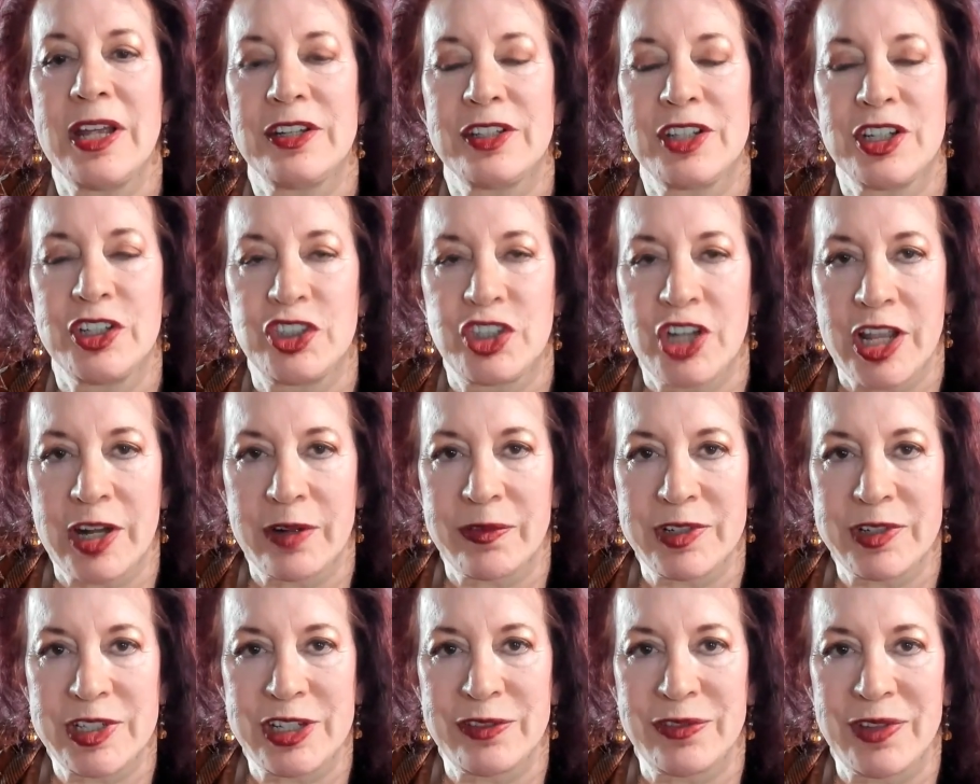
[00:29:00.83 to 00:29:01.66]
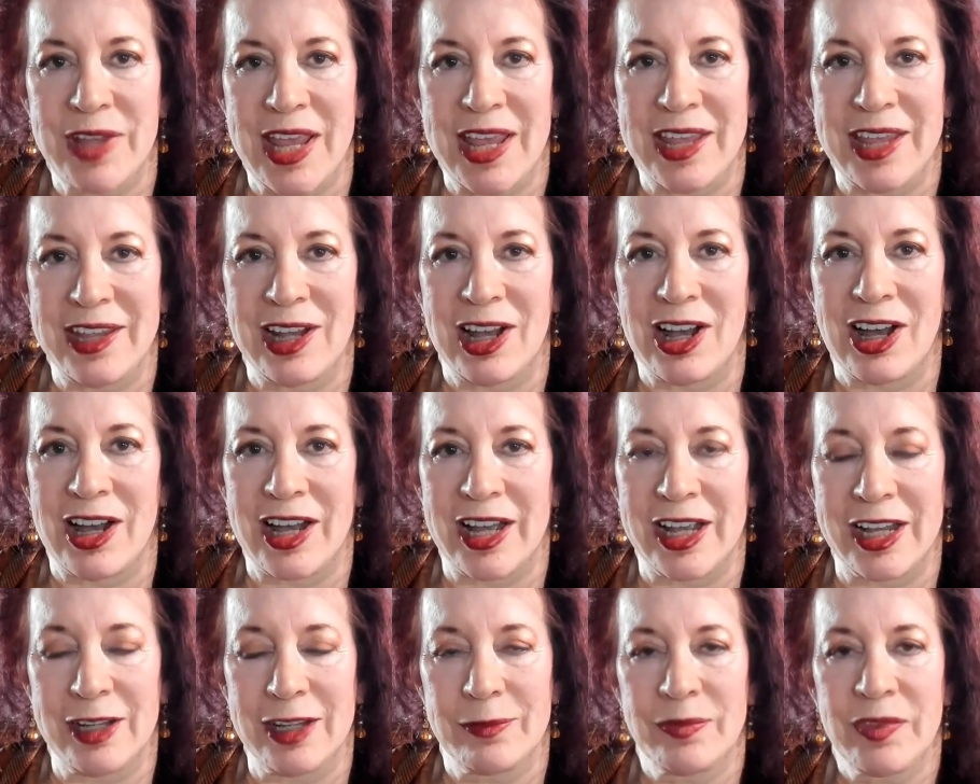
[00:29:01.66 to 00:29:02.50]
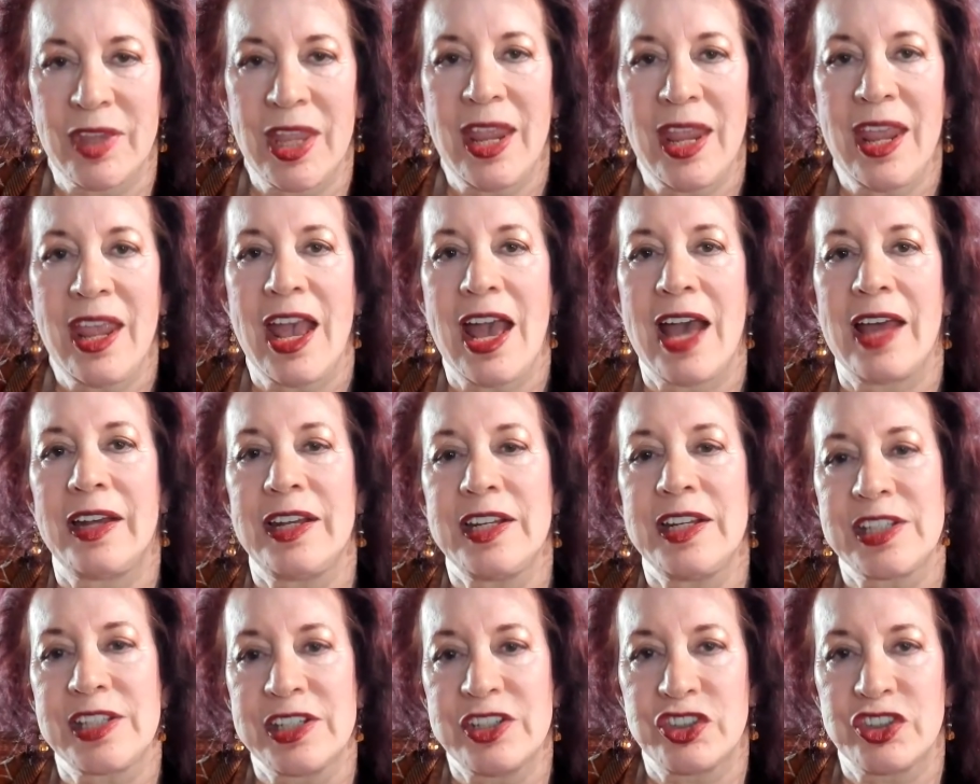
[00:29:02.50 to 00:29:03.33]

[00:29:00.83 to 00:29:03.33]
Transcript: to generative AI. And it's in